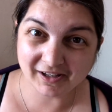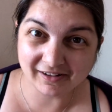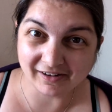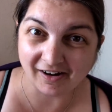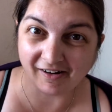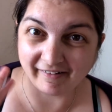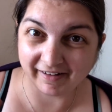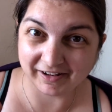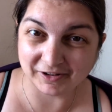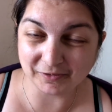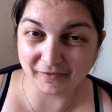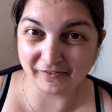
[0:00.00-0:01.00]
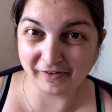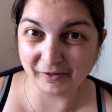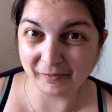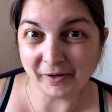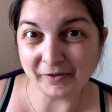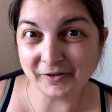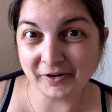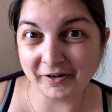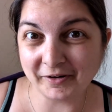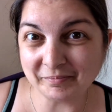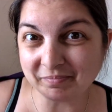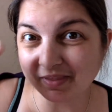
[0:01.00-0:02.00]
here, hi, you are very
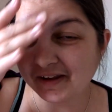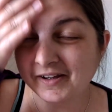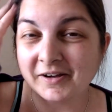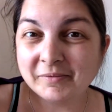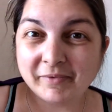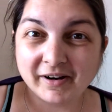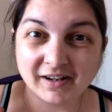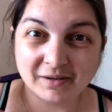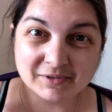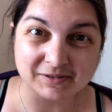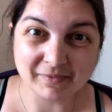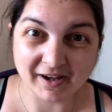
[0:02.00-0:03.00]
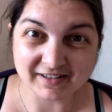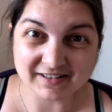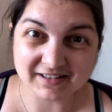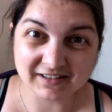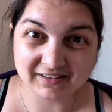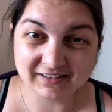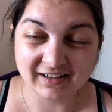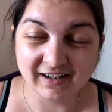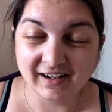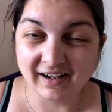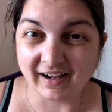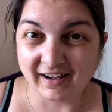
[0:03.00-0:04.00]
welcome. My name is Maddison,
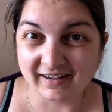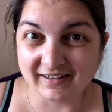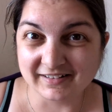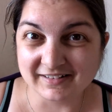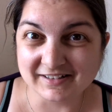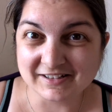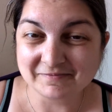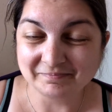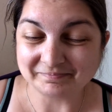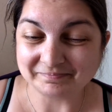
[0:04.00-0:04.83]
and